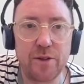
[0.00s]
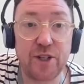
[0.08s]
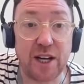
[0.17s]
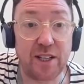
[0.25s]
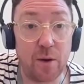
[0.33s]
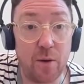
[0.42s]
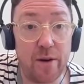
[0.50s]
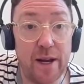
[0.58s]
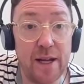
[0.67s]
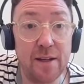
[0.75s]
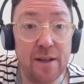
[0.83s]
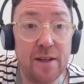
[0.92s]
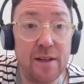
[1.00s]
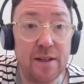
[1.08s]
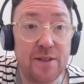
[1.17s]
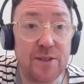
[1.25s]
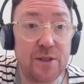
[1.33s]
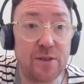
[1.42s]
January
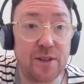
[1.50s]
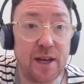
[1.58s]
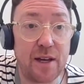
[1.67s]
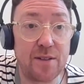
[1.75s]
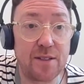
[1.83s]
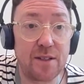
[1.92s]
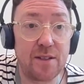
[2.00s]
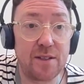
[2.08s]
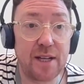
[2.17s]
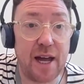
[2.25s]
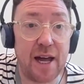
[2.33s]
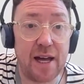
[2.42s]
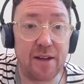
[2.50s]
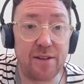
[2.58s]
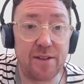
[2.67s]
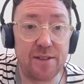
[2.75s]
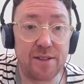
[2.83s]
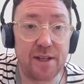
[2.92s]
2000
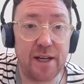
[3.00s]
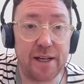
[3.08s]
and